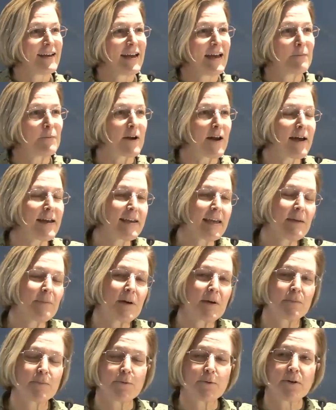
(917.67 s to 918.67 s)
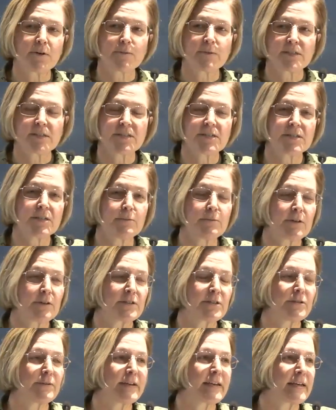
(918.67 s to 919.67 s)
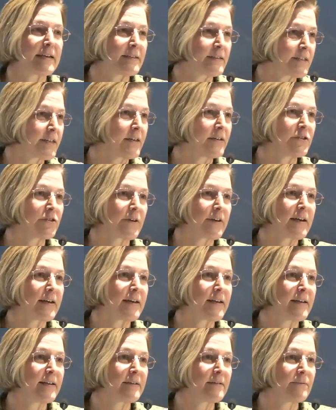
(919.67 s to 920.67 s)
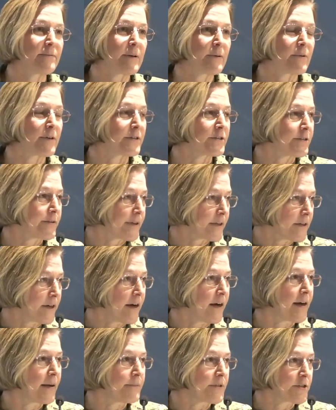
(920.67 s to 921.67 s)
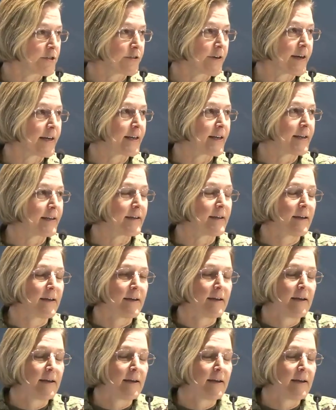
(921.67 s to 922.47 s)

And when I came on board, we still weren't doing intel training, we weren't doing comms training,